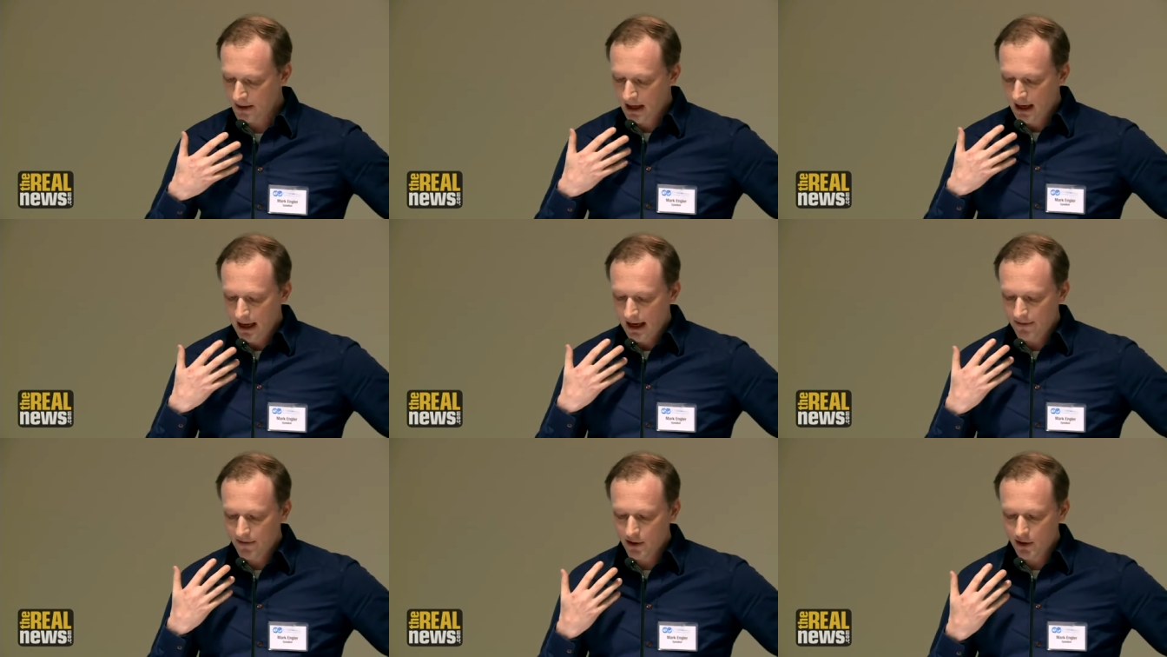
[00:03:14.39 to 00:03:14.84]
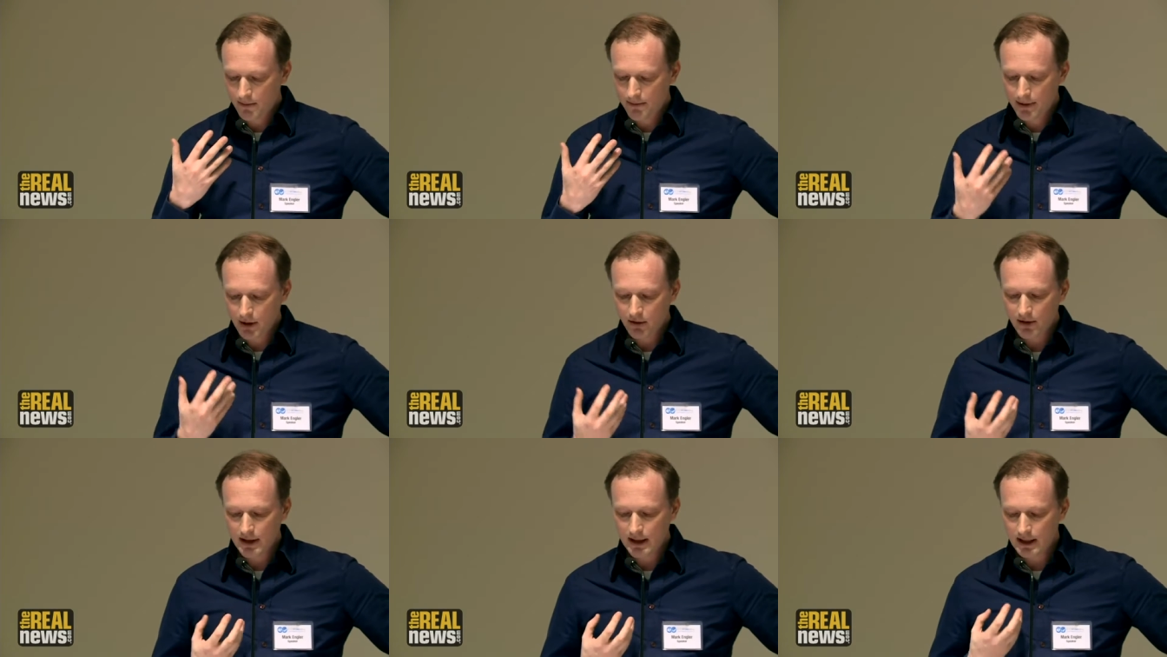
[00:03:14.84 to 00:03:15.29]
their
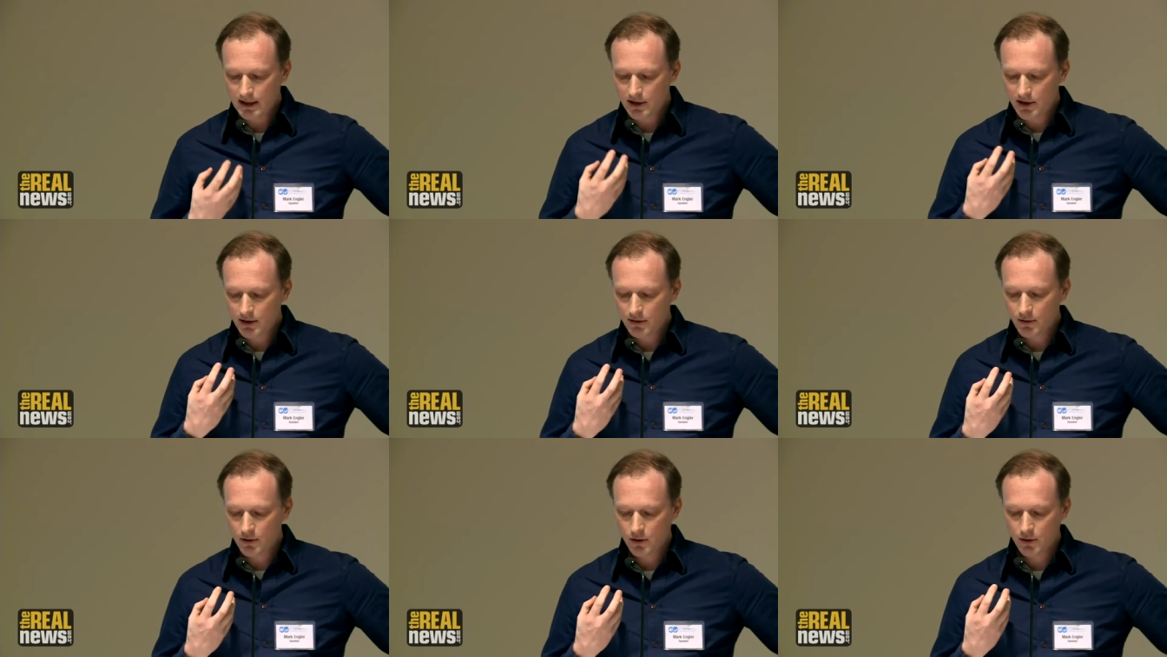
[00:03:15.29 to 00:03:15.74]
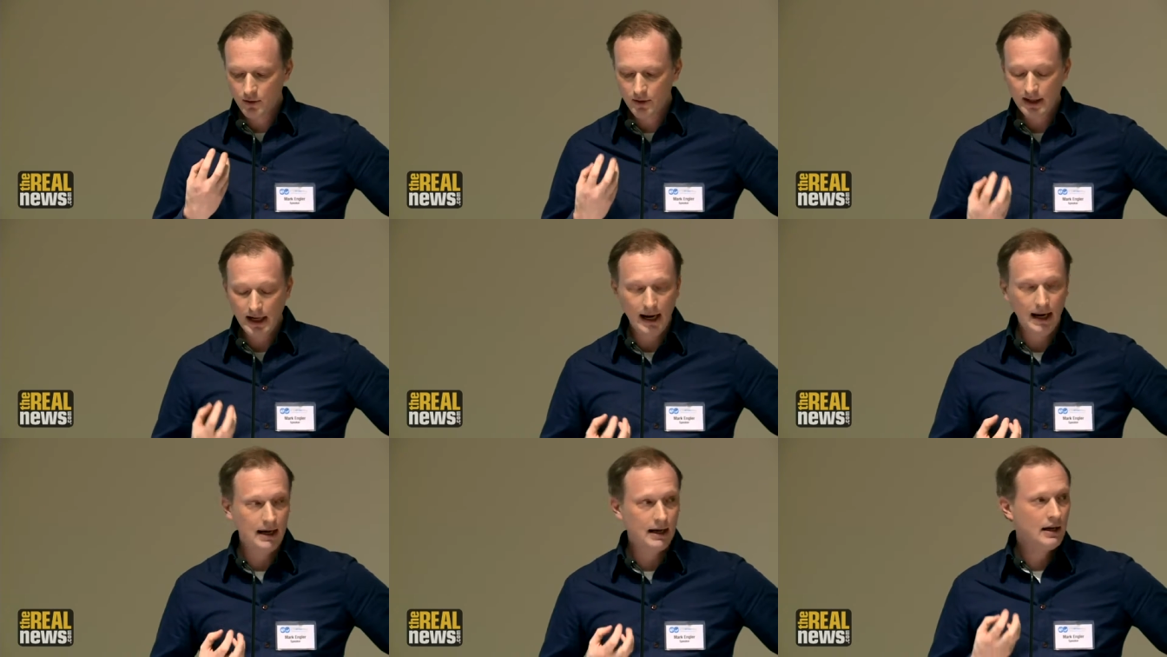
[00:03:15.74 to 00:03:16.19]
ability to
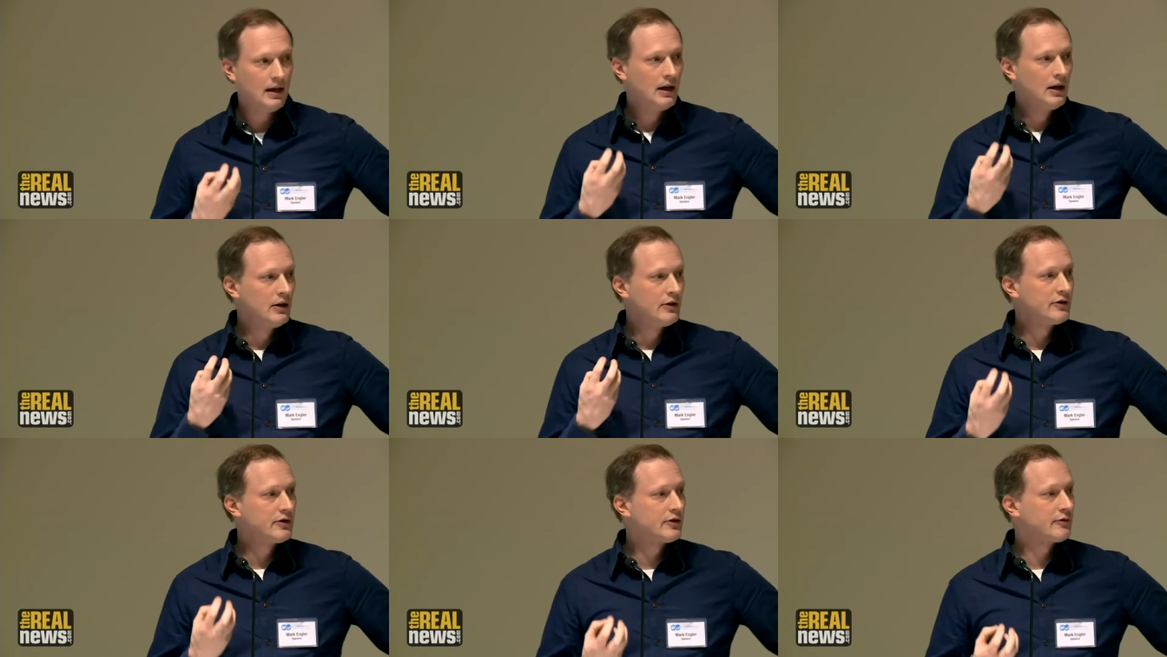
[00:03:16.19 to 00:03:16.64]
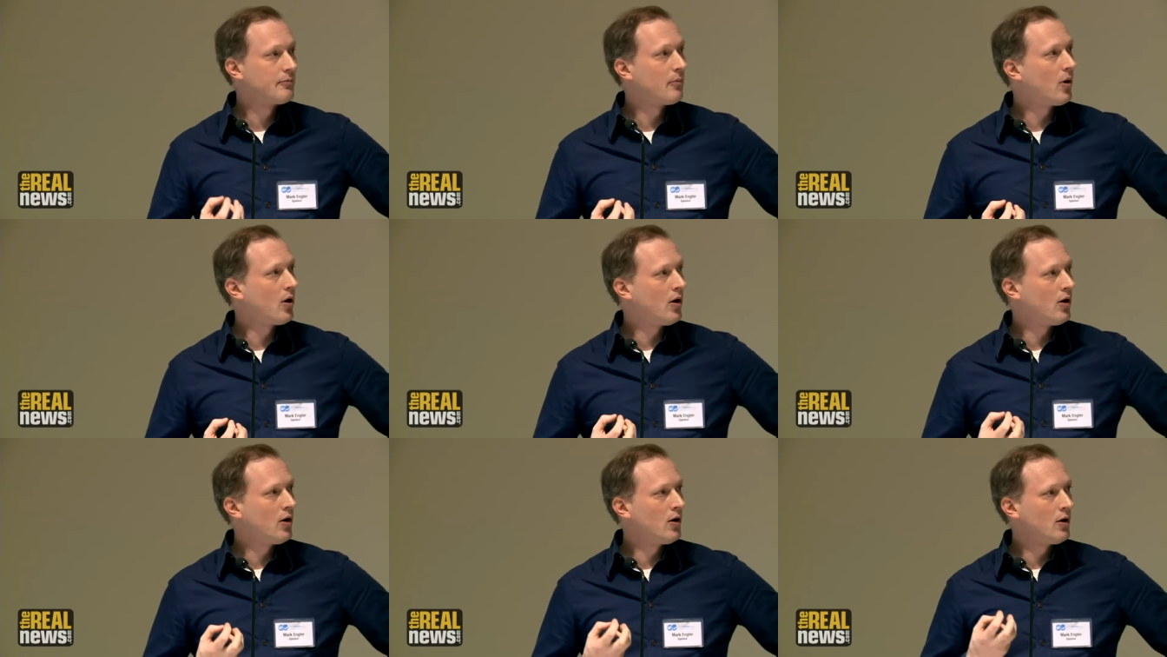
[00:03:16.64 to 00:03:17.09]
create
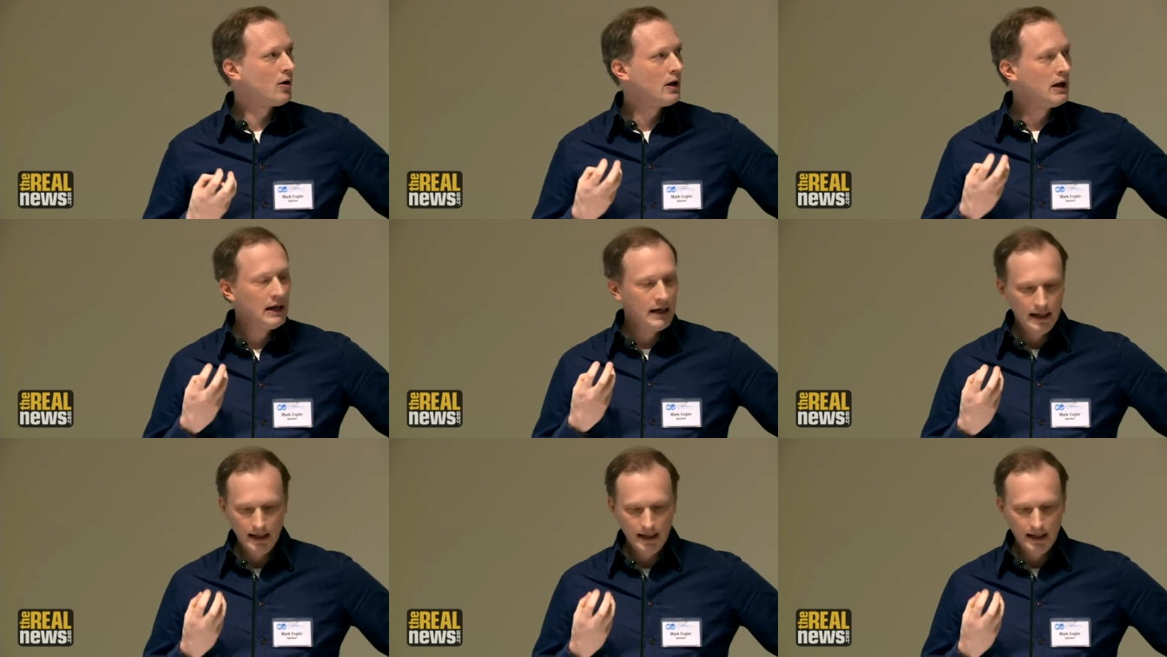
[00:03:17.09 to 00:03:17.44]
small,